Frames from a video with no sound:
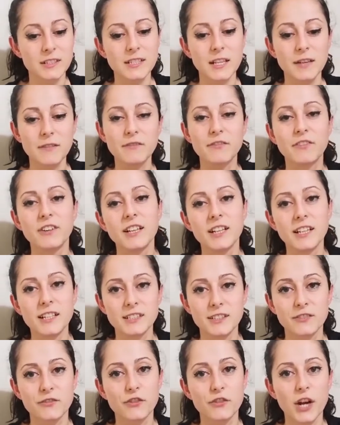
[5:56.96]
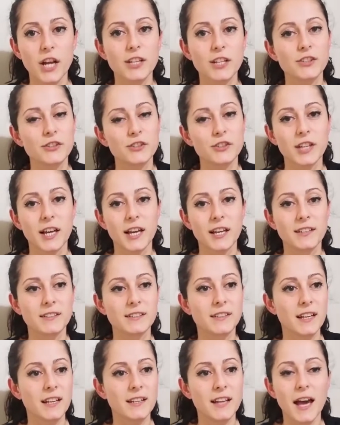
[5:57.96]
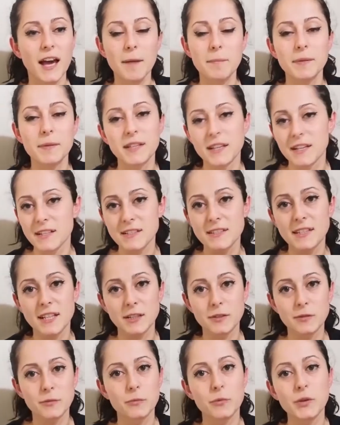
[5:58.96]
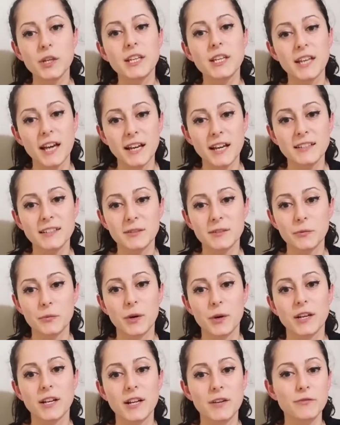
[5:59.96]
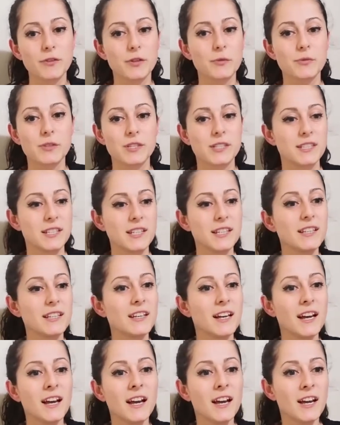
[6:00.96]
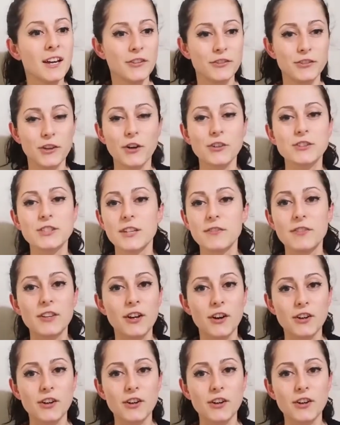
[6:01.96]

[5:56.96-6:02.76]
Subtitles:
feelings of gratitude and happiness that we get whenever we see dogs leaving our